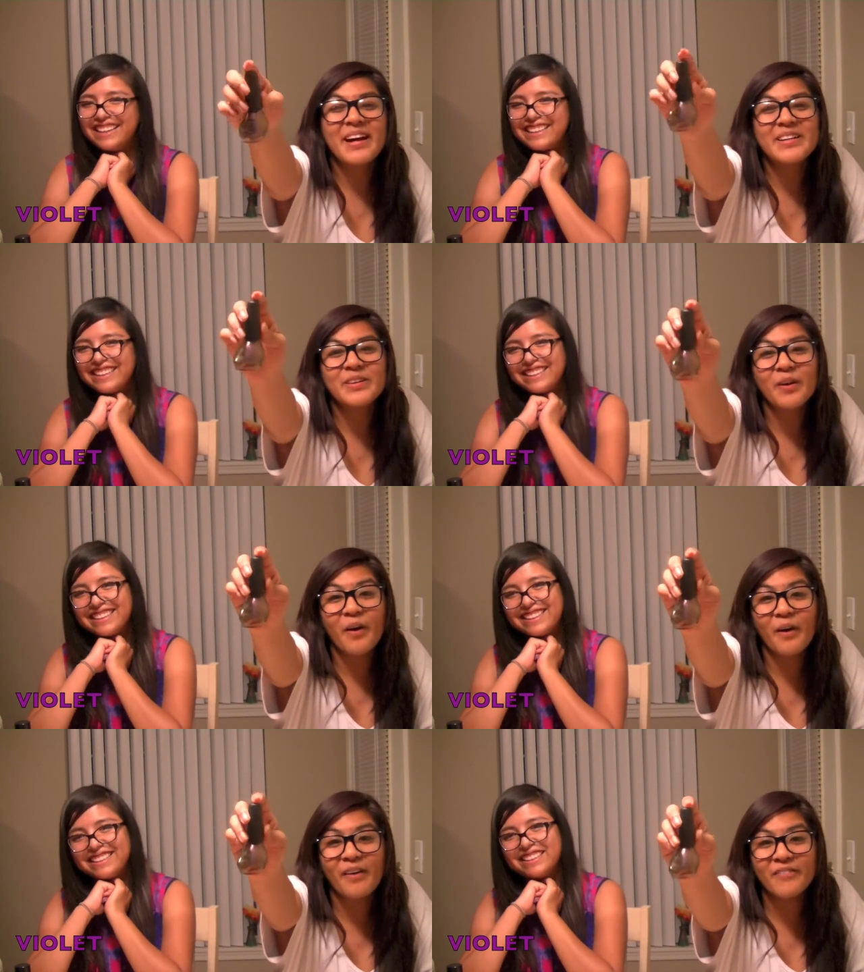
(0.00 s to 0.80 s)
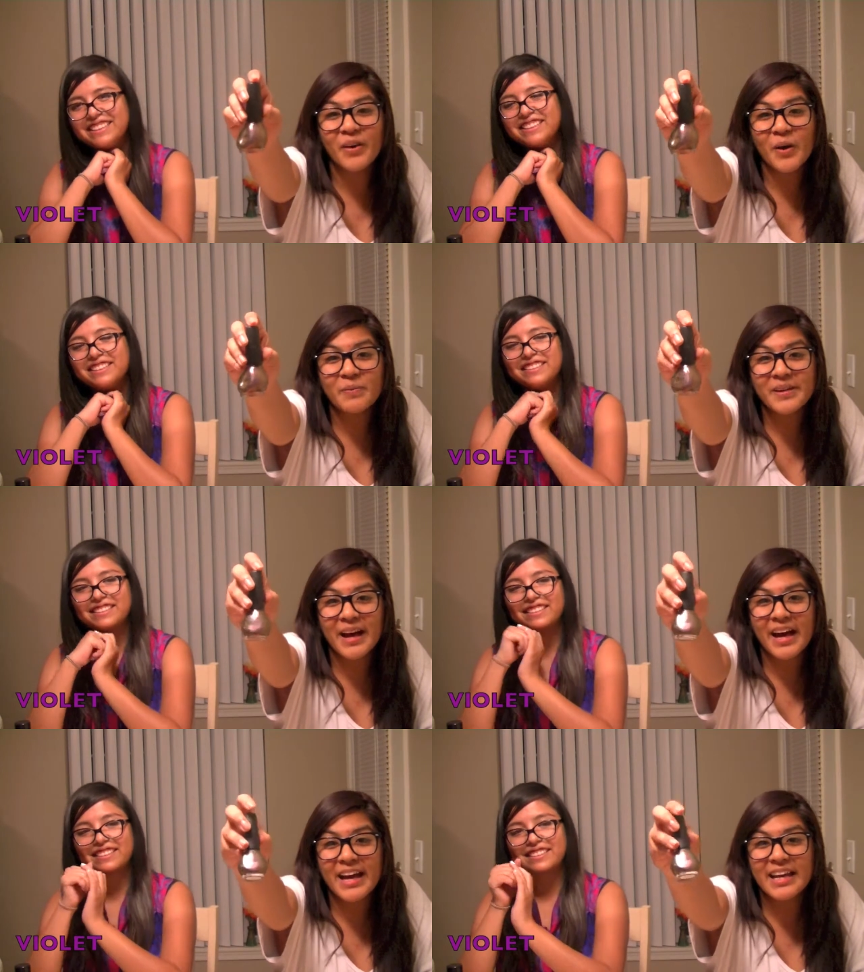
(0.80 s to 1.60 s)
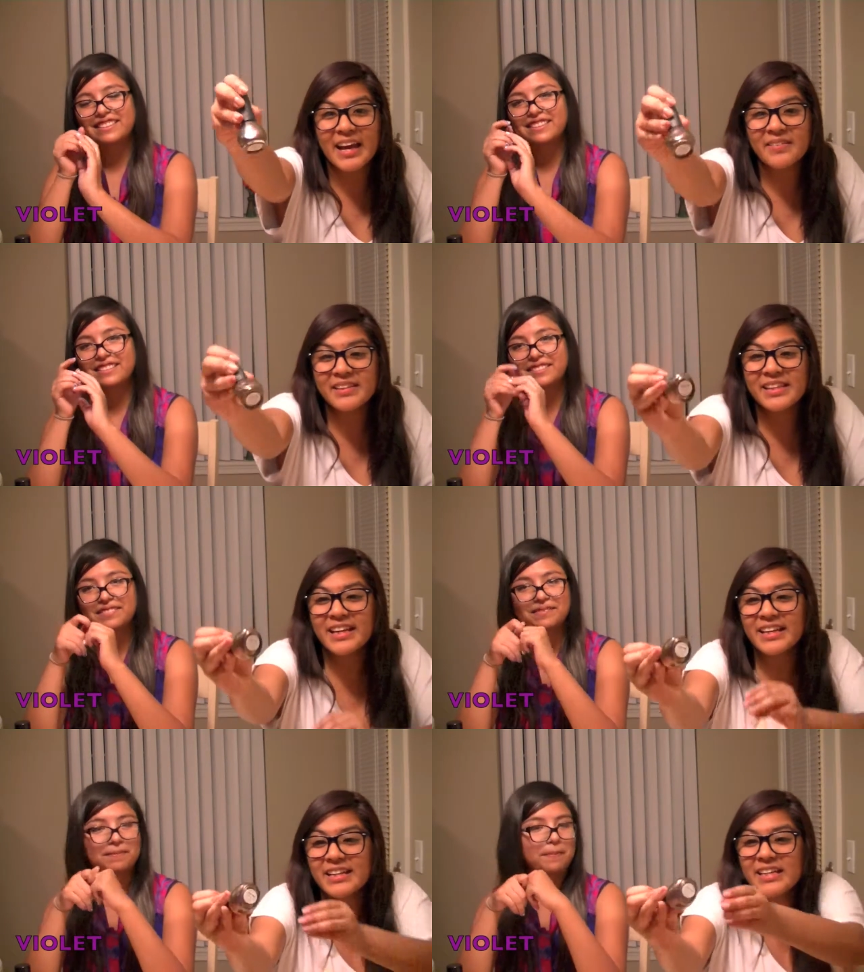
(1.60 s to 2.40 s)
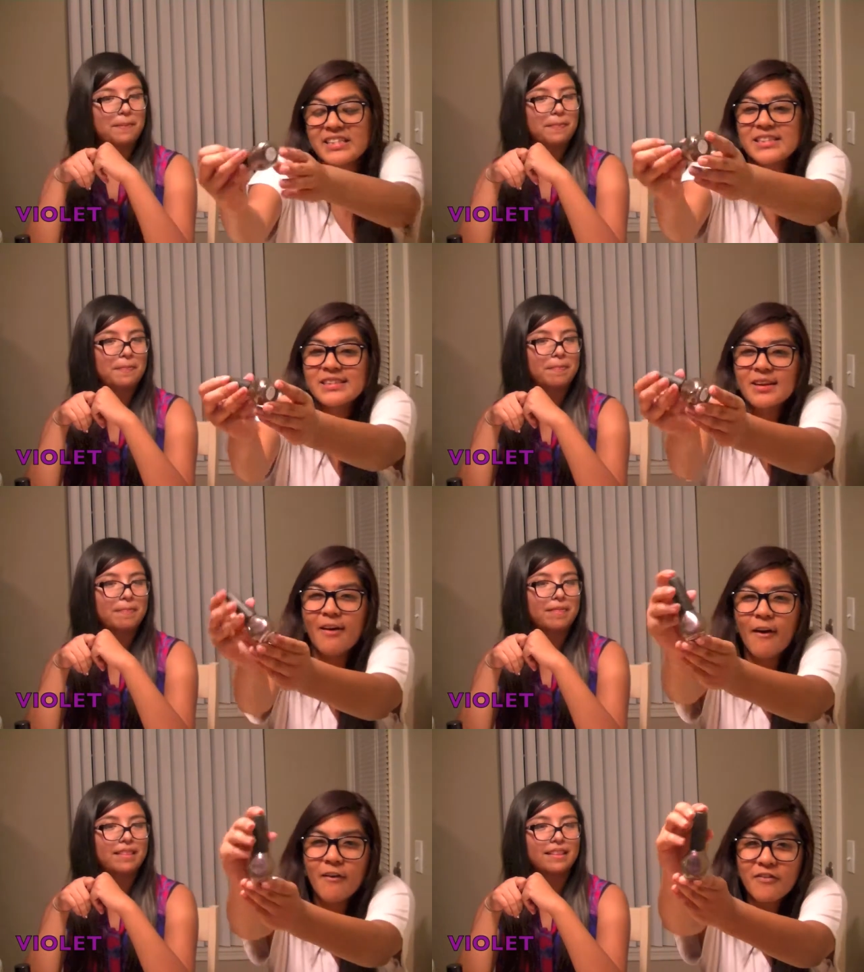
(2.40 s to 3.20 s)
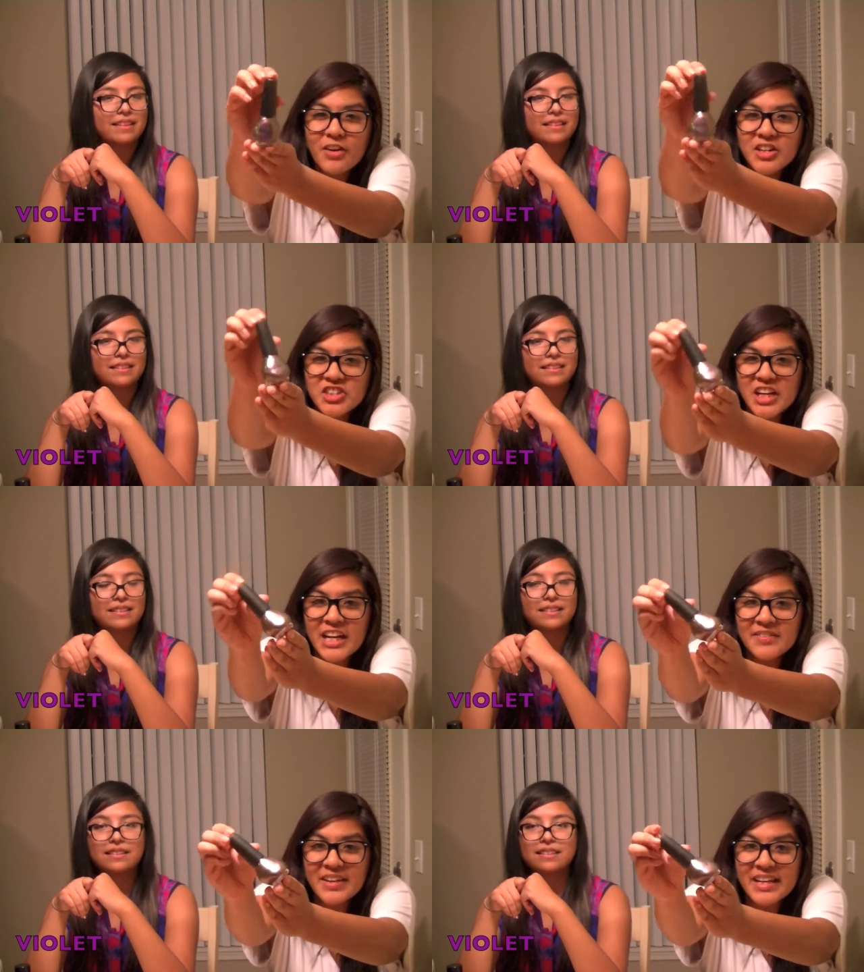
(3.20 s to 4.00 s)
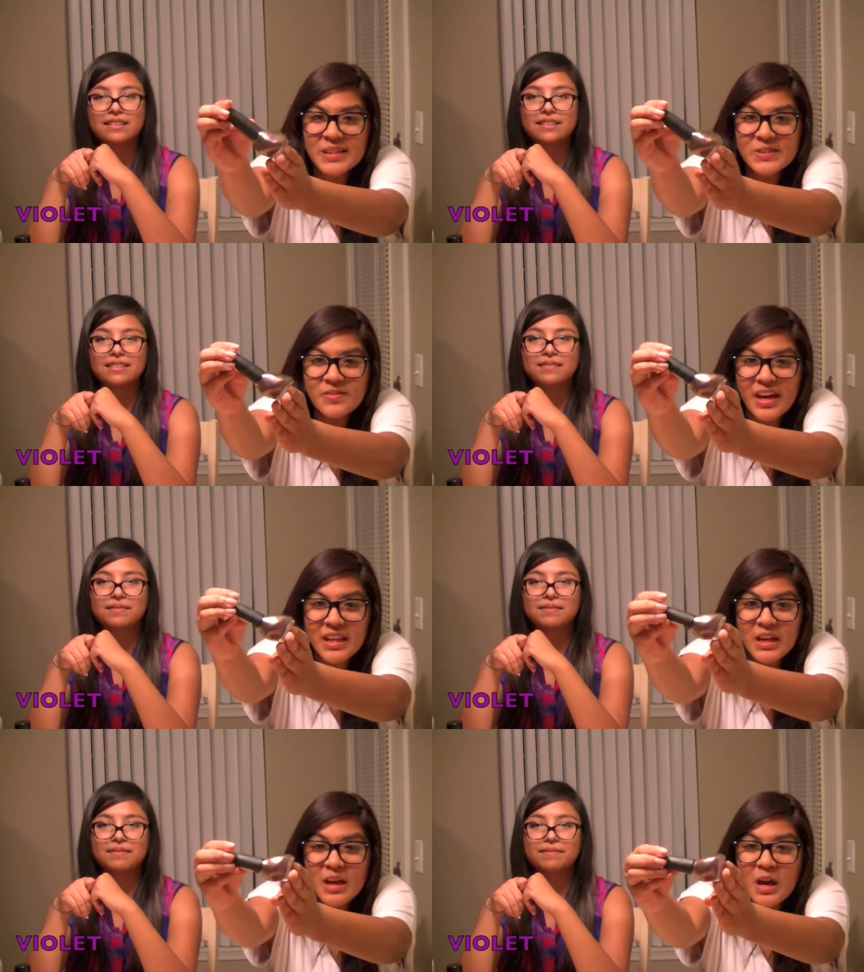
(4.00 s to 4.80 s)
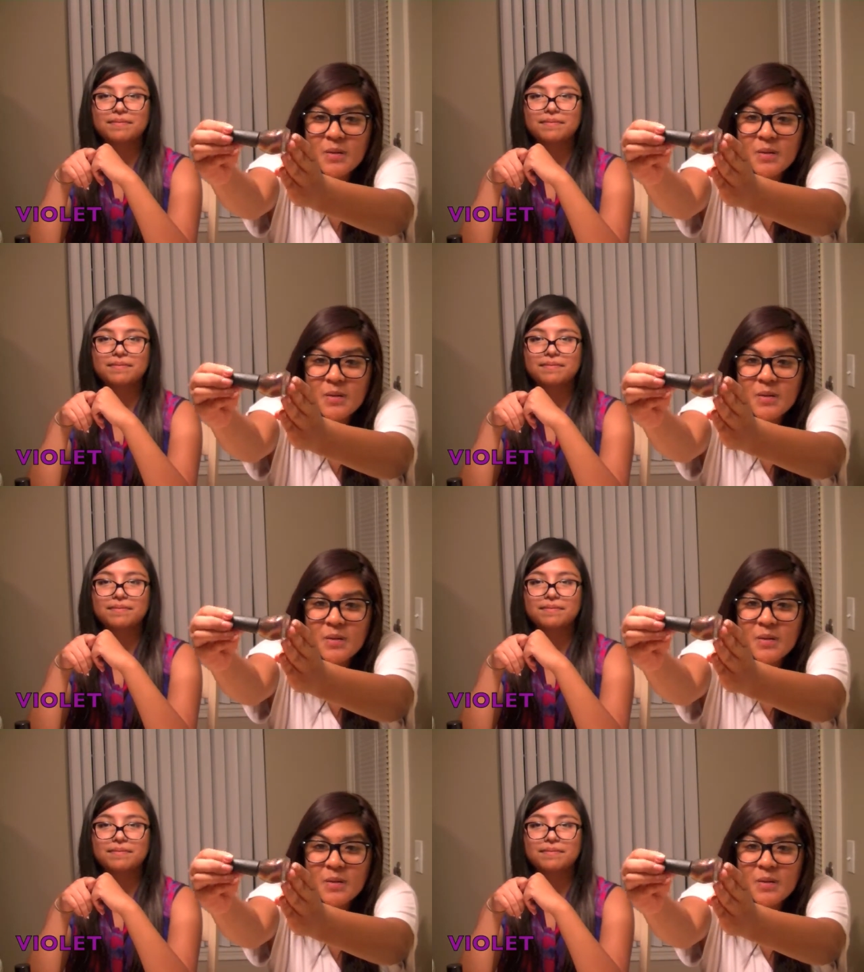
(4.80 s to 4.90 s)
Speaker 1: by Nicole for OPI and I really like it because the overall shine of it is violet